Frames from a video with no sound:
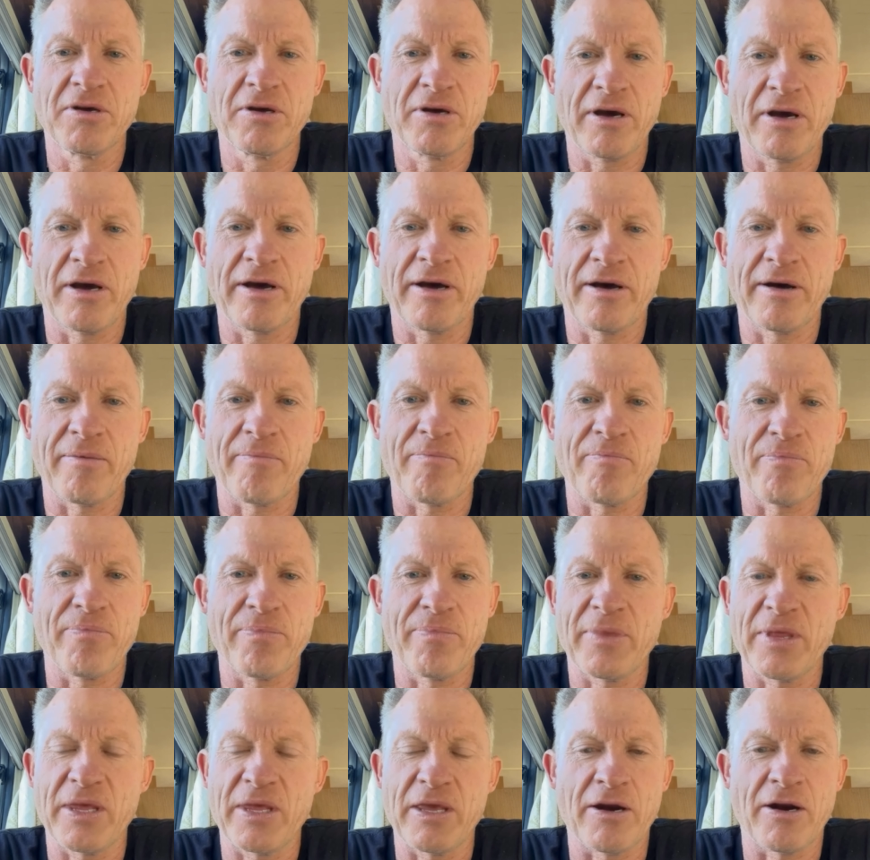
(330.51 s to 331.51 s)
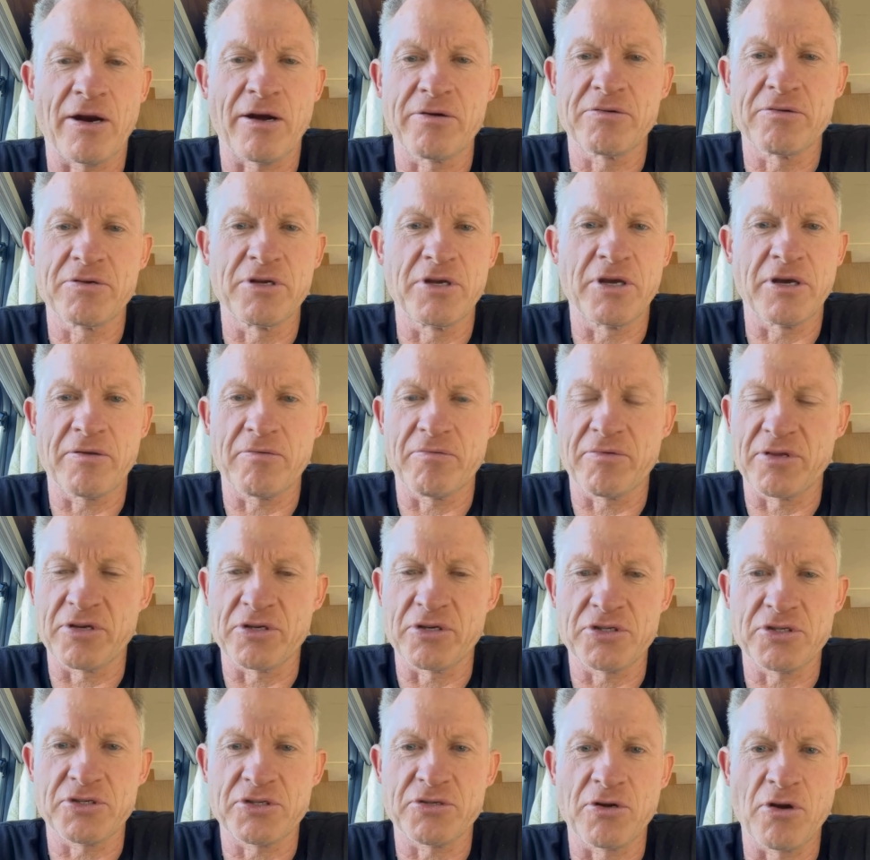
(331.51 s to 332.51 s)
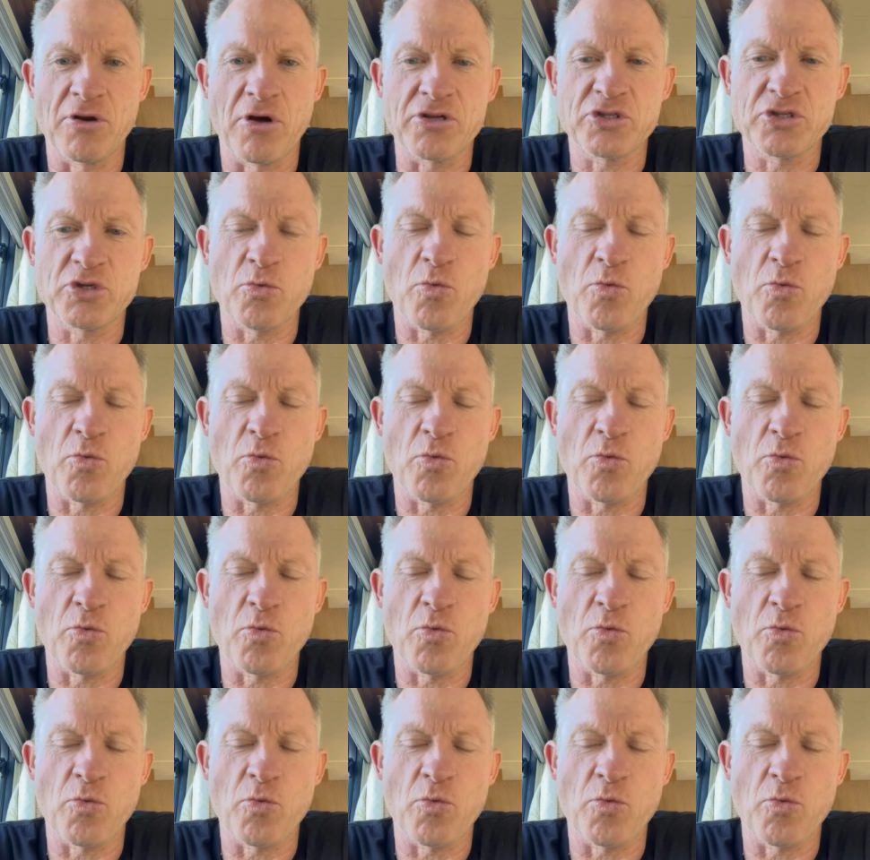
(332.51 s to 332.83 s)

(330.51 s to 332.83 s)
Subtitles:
There's lots